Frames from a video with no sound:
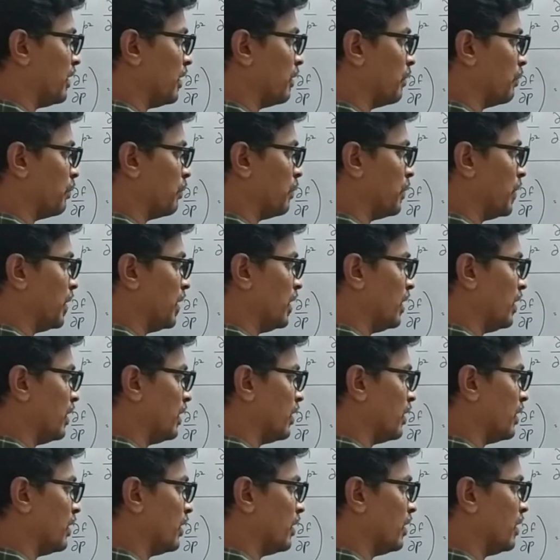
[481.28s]
dP
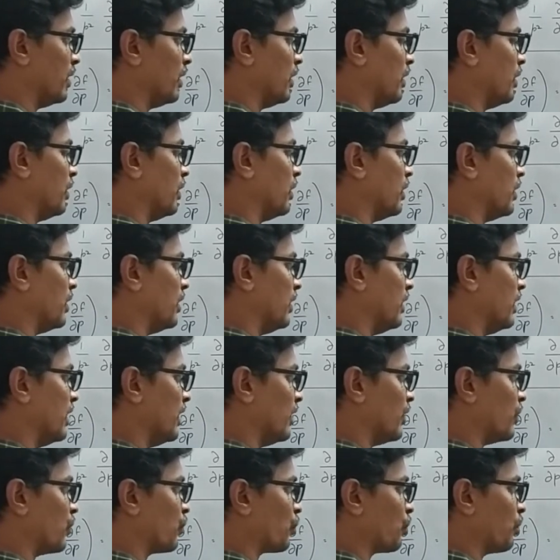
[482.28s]

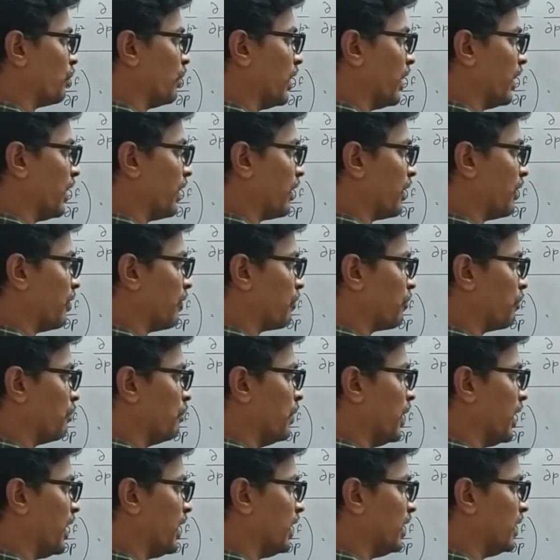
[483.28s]
del square F
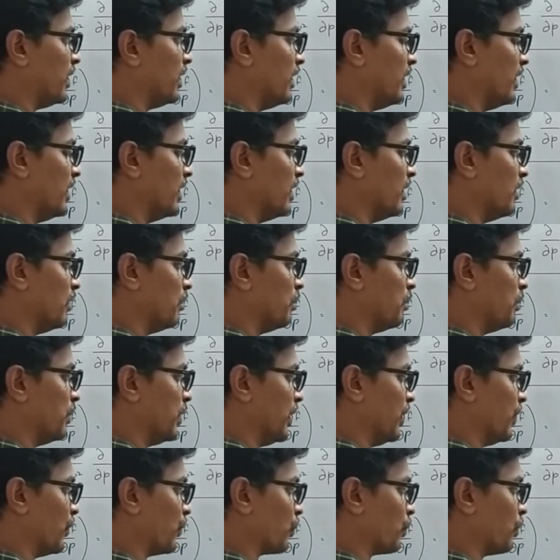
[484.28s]
by del P
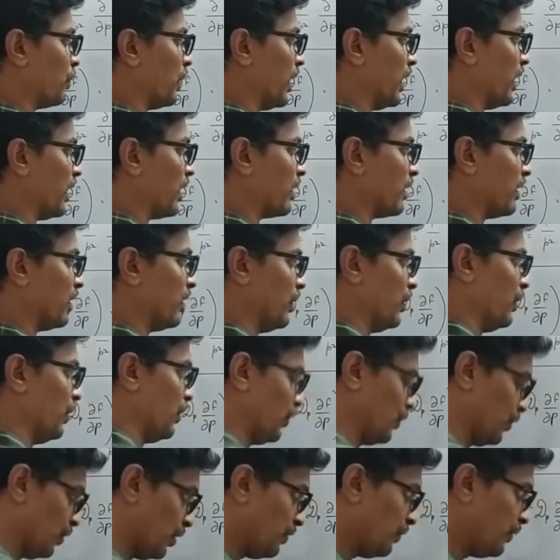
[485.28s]
square.
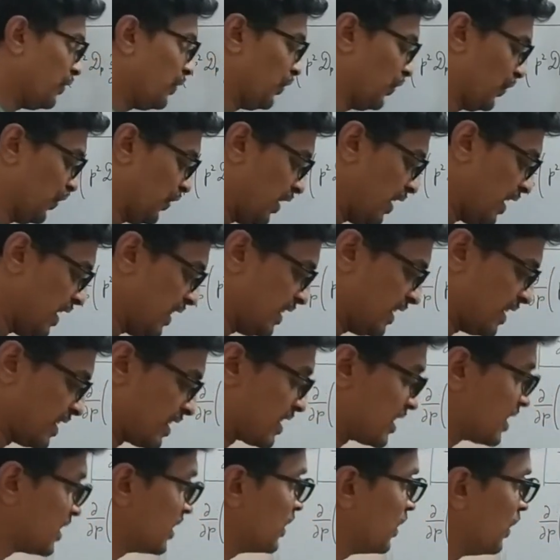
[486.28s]
So if you see this
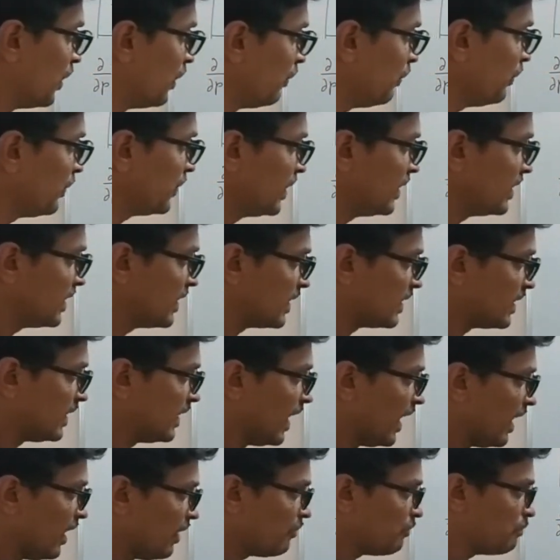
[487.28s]
term, this is
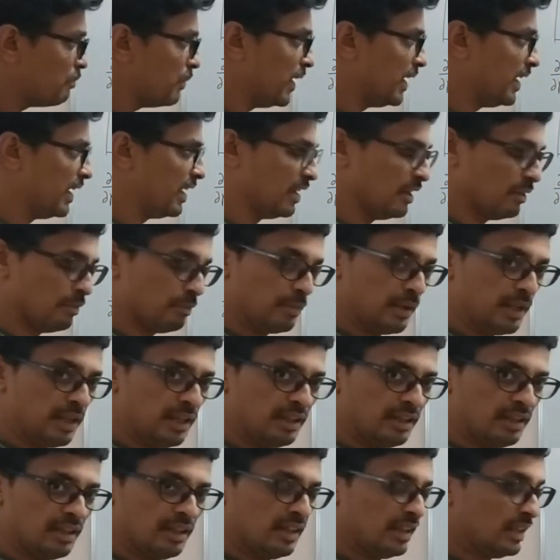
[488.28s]
del F by del
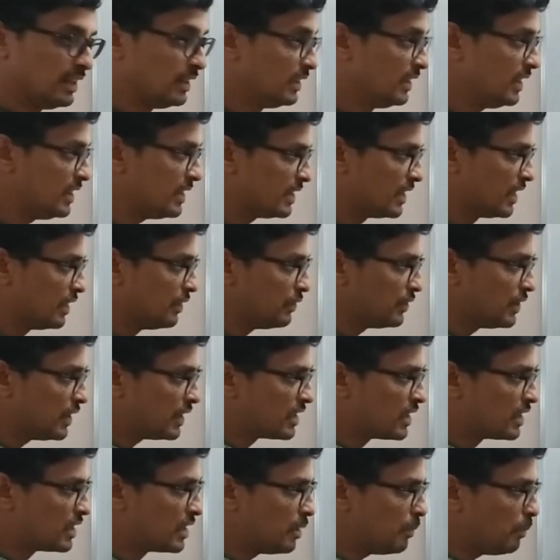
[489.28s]
P. This gives a
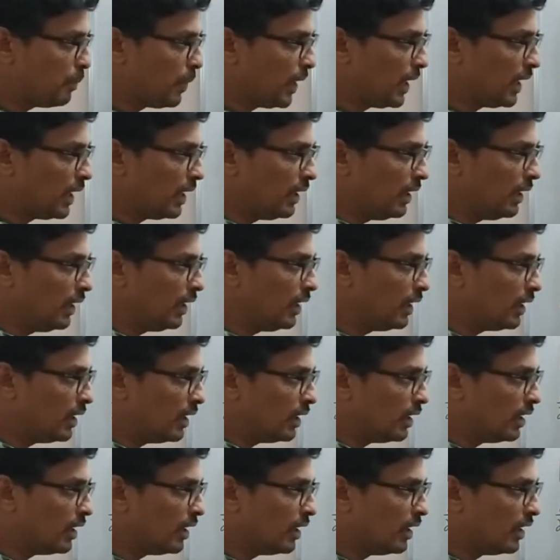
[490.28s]

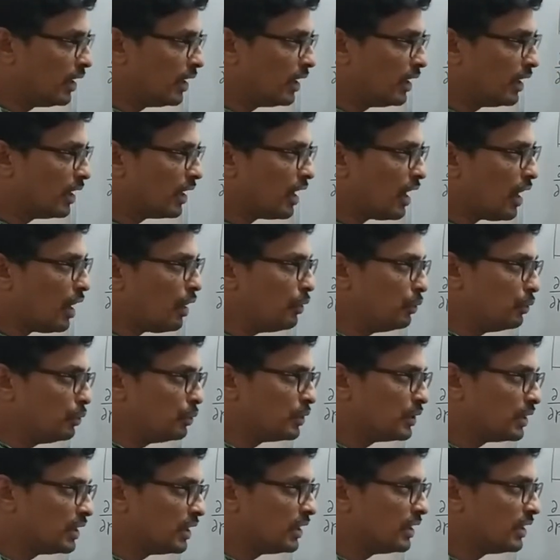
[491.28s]
typically
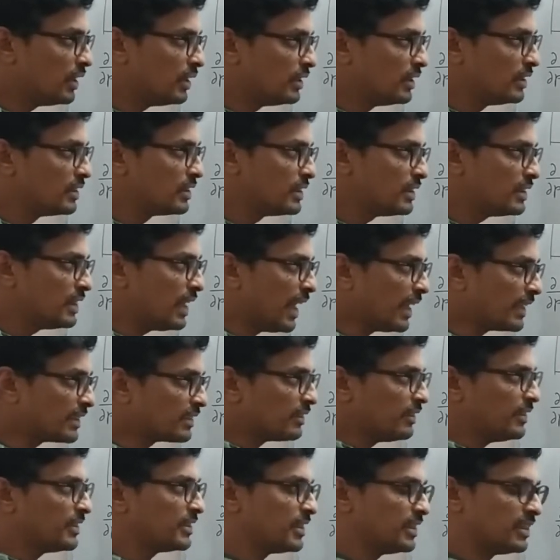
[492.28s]
this is the
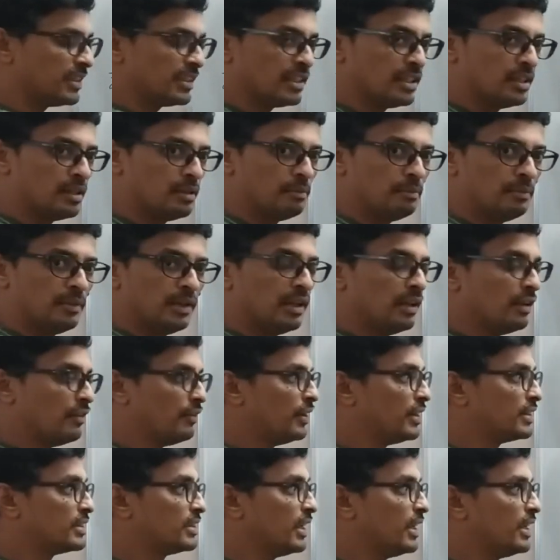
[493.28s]
acceleration term.
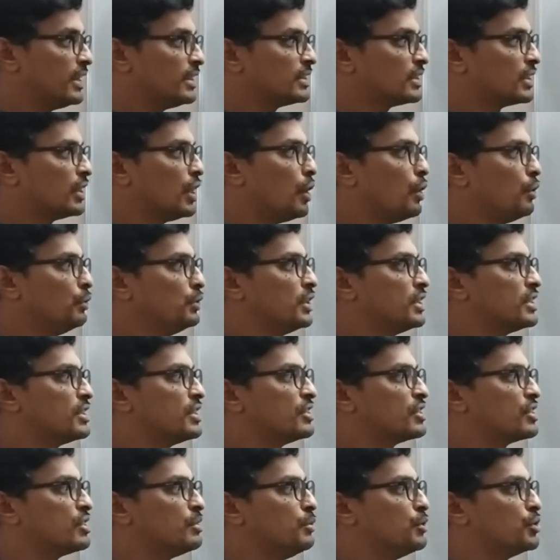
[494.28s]
It says how this
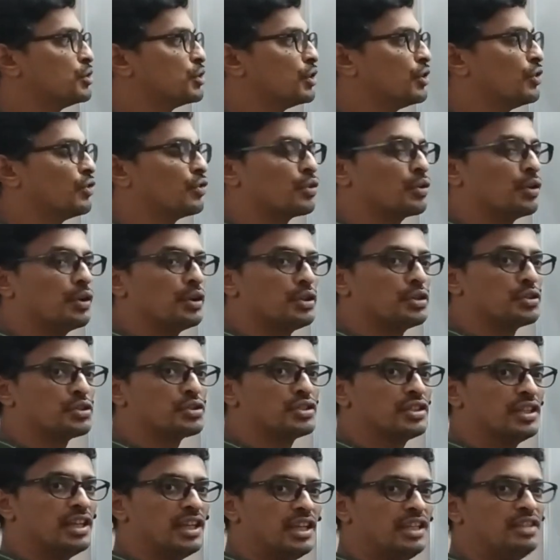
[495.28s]
distribution is going to
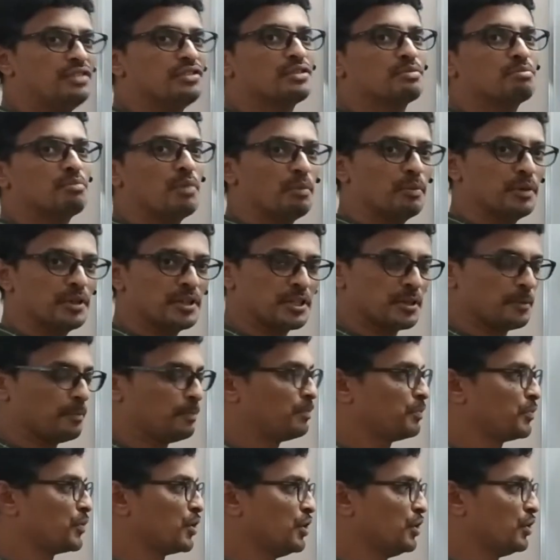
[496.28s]
change with momentum.
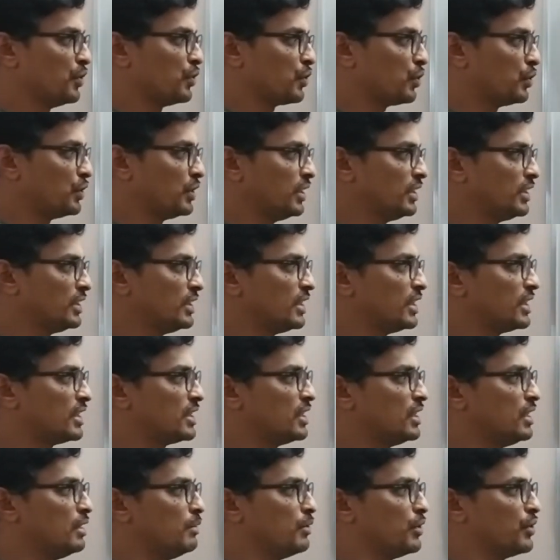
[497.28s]
So this is a
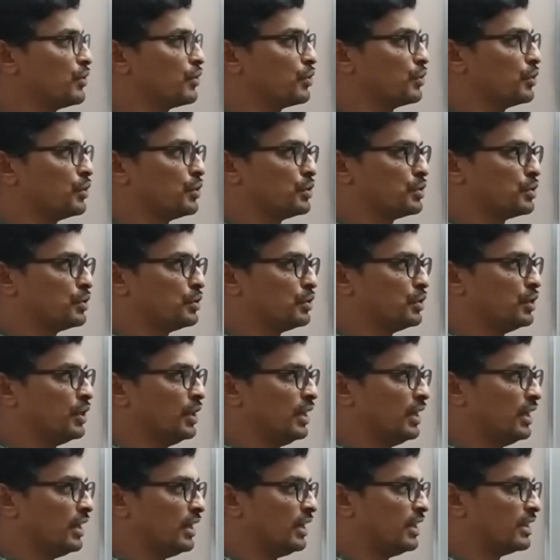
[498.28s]
term which is going to
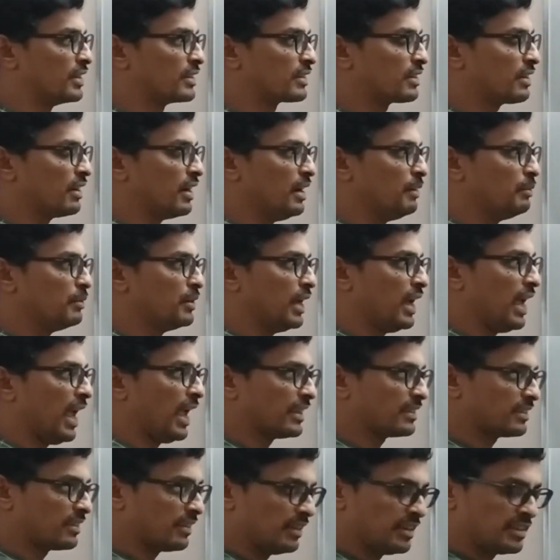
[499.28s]
describe the
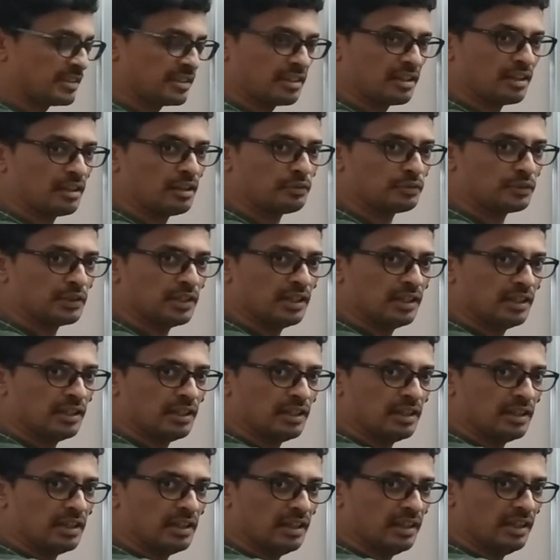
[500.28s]
acceleration of
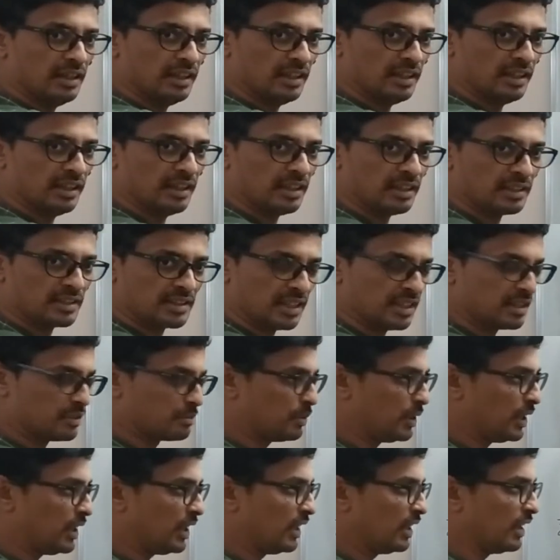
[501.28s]
the charged
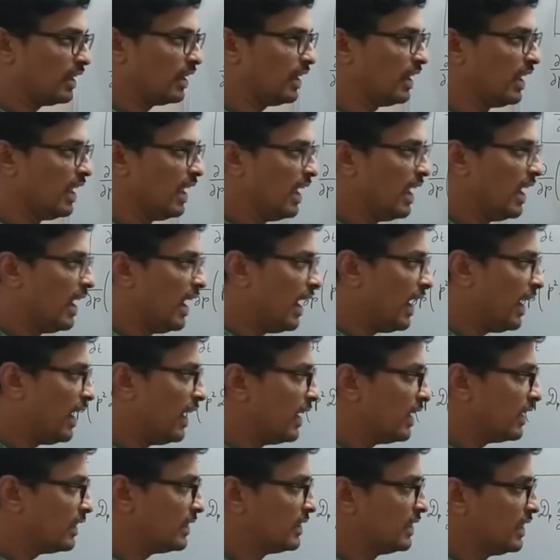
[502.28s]
particle,
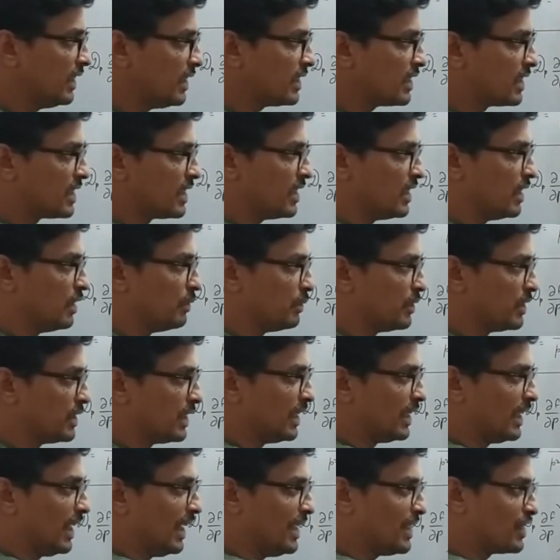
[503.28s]
and this term, this
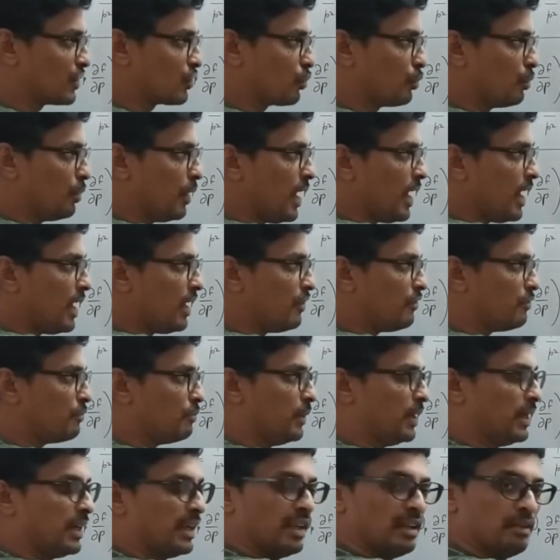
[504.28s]
is a del square F
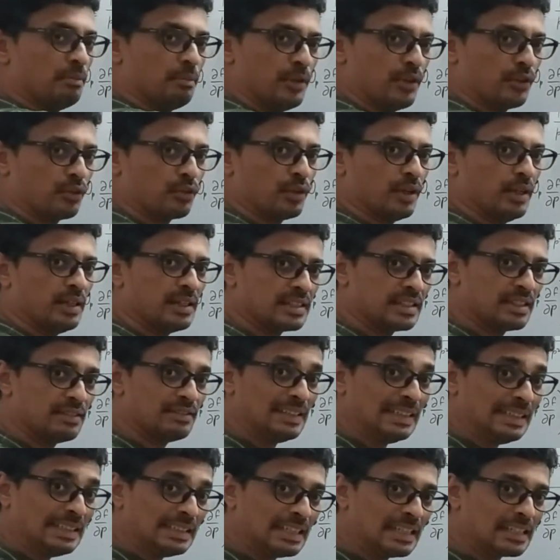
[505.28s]
by del P square. It
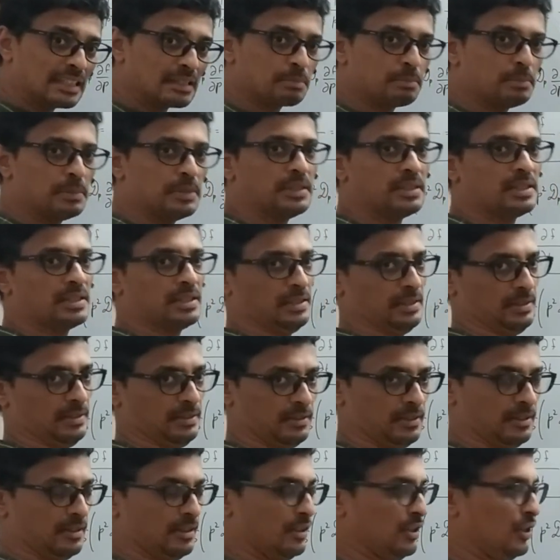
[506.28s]
gives a dispersion.
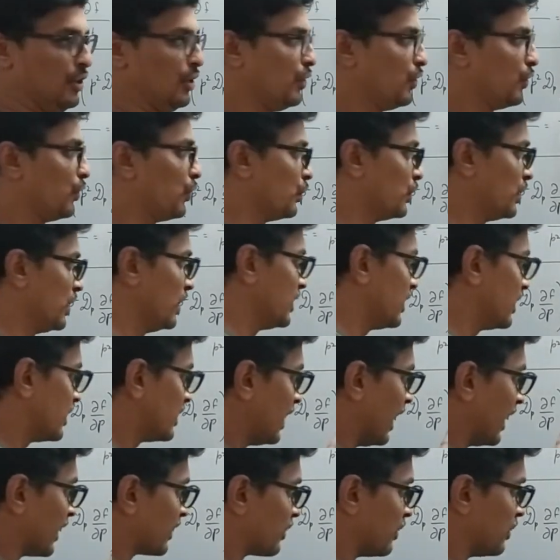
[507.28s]
So this is
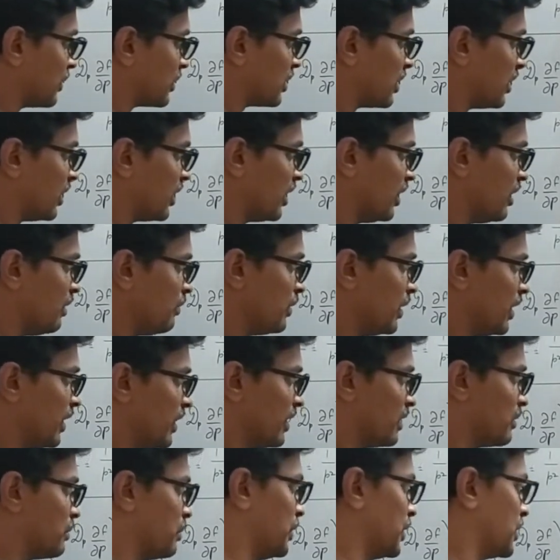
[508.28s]
the acceleration term with a
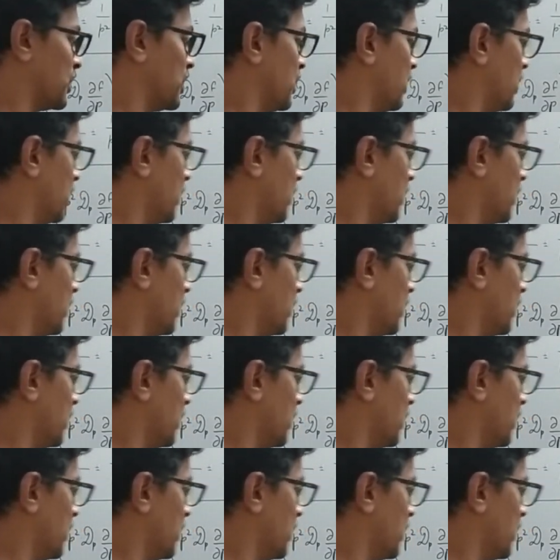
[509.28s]
dispersion